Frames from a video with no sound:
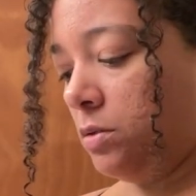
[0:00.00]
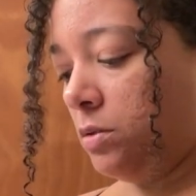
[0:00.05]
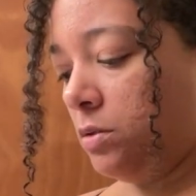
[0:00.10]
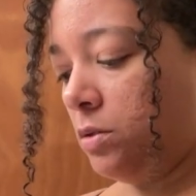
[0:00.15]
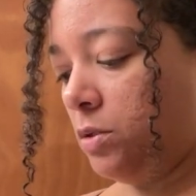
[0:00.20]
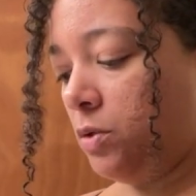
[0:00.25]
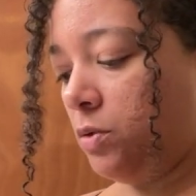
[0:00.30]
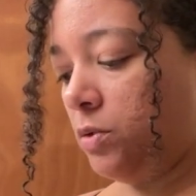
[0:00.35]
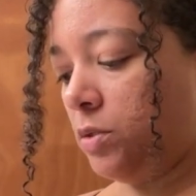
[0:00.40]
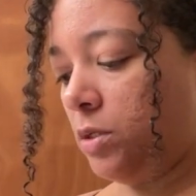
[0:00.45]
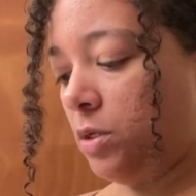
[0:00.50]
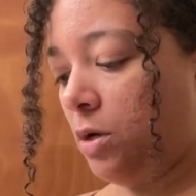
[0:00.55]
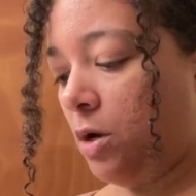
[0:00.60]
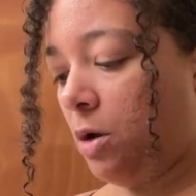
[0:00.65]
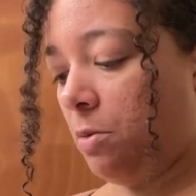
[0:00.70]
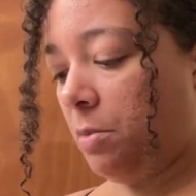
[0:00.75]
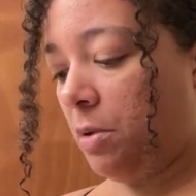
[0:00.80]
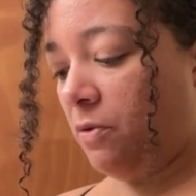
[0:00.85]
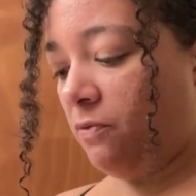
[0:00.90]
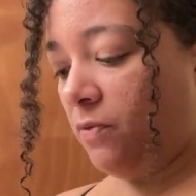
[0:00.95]
use it
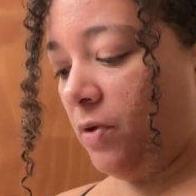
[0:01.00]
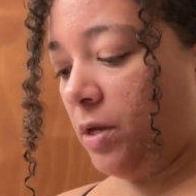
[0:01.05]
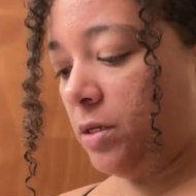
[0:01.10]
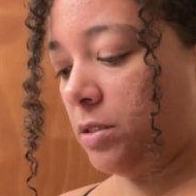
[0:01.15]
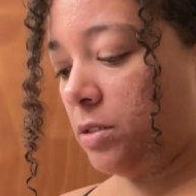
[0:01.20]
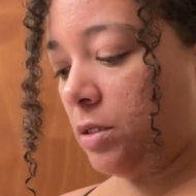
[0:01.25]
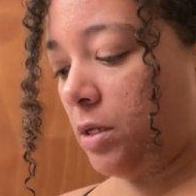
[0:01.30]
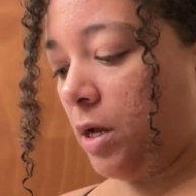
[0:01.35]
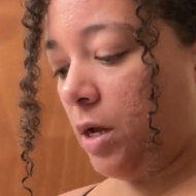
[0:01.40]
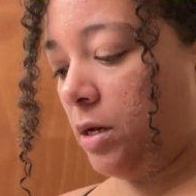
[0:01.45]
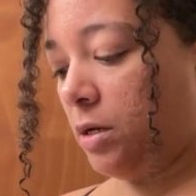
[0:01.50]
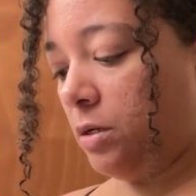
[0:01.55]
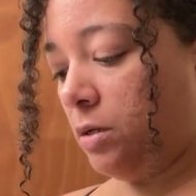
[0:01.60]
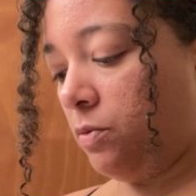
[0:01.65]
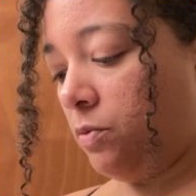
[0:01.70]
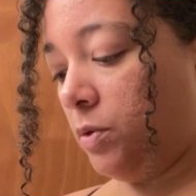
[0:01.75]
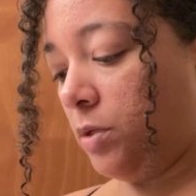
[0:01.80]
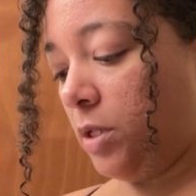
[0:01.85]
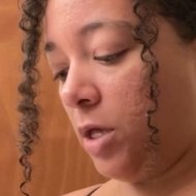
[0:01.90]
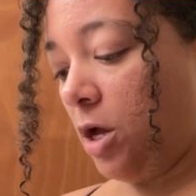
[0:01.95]
on my face a lot and it
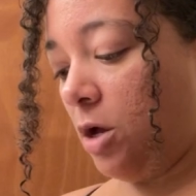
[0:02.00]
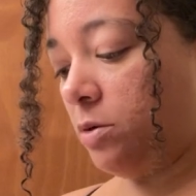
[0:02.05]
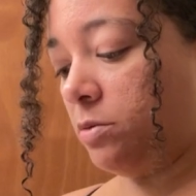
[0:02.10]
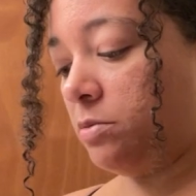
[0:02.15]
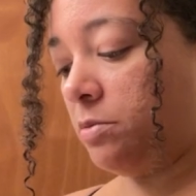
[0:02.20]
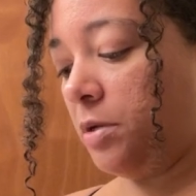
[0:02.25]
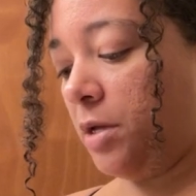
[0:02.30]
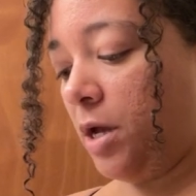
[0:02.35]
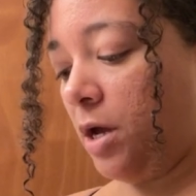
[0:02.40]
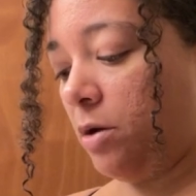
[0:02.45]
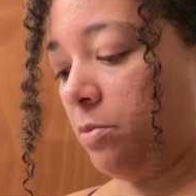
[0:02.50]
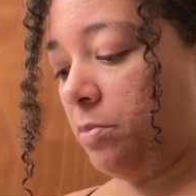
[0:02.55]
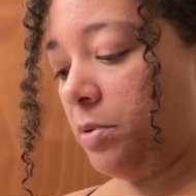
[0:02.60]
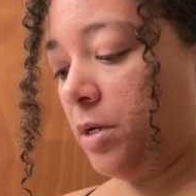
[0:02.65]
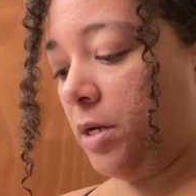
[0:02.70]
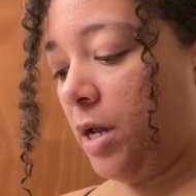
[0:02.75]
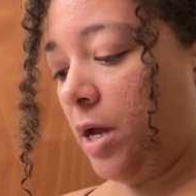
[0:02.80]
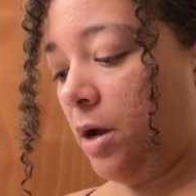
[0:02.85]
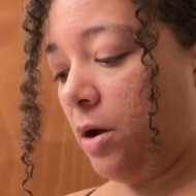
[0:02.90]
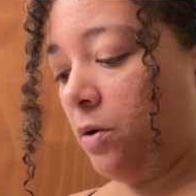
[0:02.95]
really helped me out. But
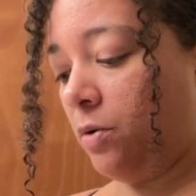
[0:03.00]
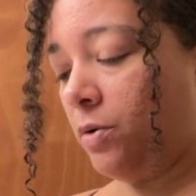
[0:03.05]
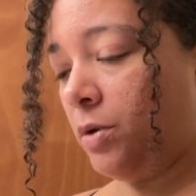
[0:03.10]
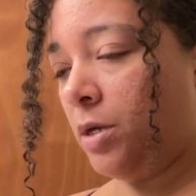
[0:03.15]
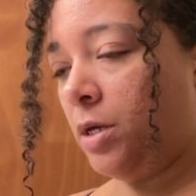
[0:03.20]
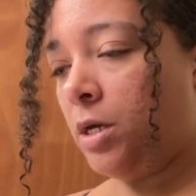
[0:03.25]
now,